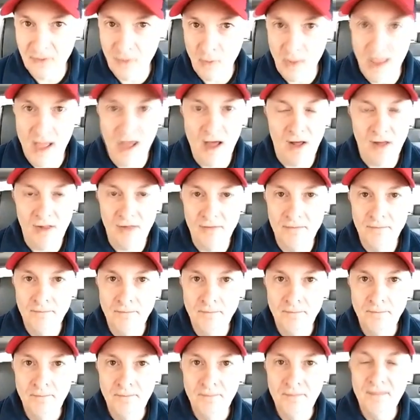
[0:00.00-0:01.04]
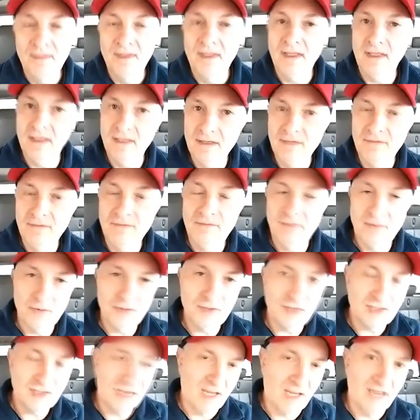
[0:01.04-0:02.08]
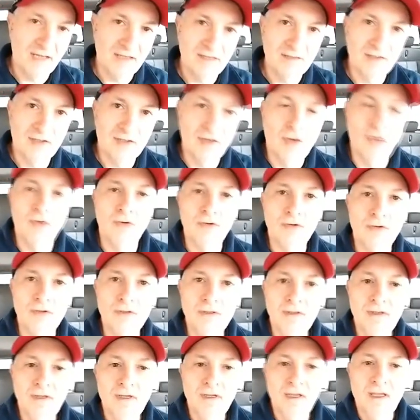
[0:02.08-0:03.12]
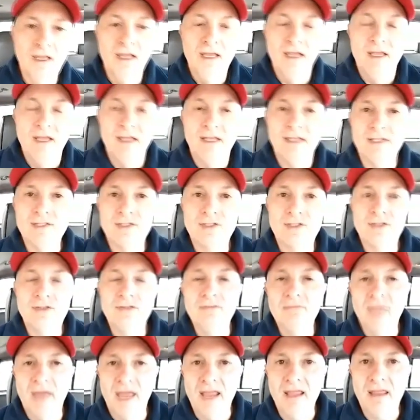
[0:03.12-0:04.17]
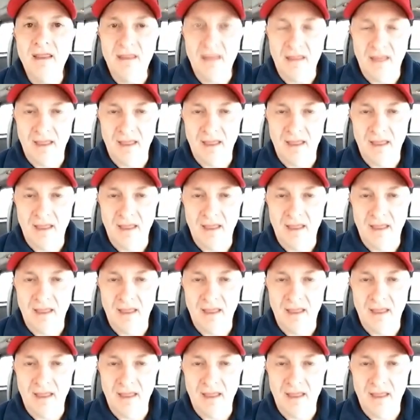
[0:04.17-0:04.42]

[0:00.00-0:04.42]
well. If your stated goal is to make